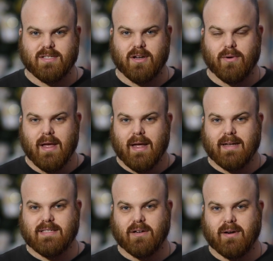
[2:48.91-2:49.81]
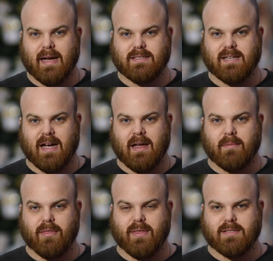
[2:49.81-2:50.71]
So until next
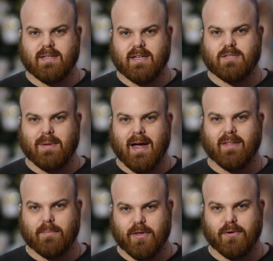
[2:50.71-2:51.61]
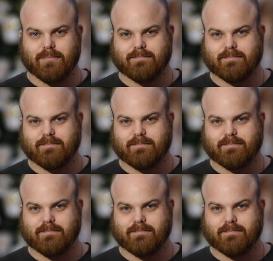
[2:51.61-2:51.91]
time, this is Beyond the Pew.